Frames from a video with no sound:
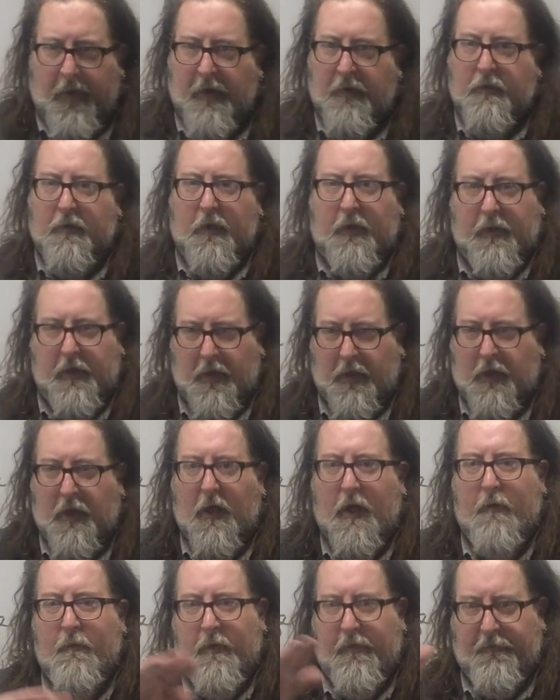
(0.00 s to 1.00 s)
things like the
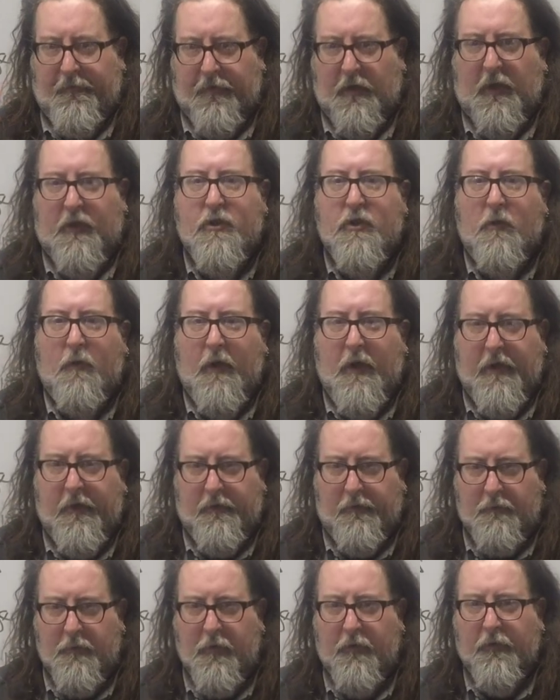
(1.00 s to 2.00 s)
economy
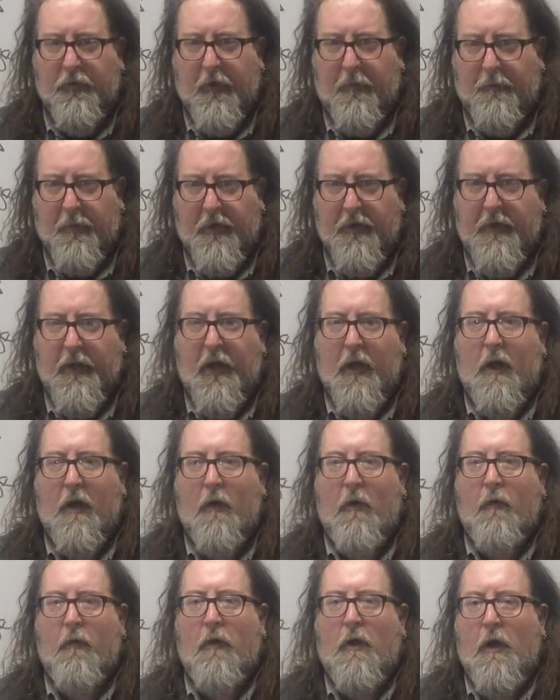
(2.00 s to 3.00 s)
fluctuates, moves up and
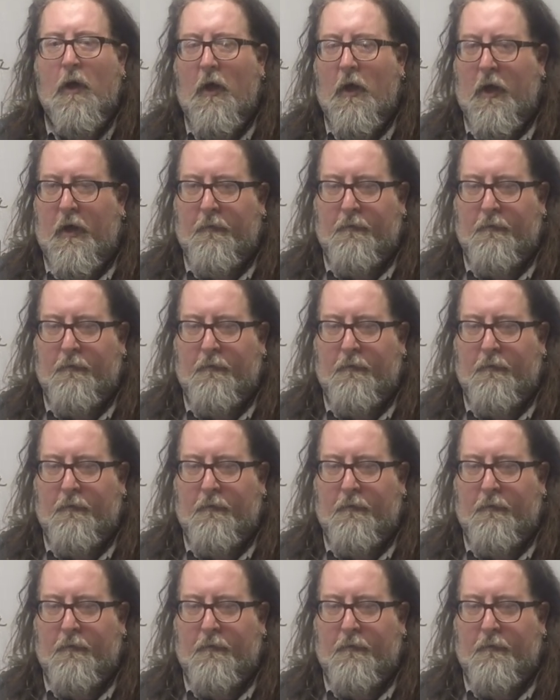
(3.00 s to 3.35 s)
down,